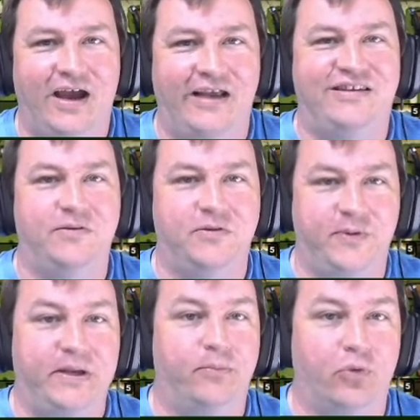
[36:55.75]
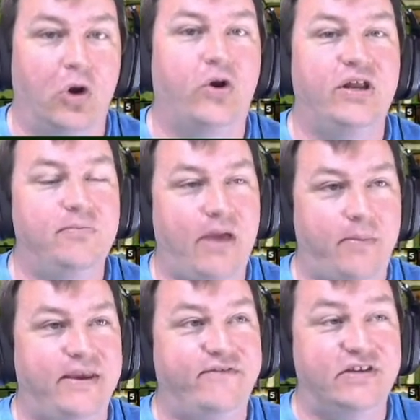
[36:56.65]
I see him as being broken,
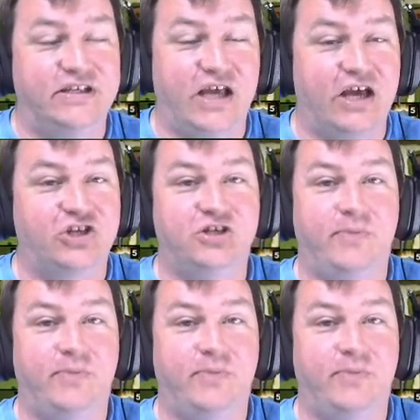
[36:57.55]
maybe even touched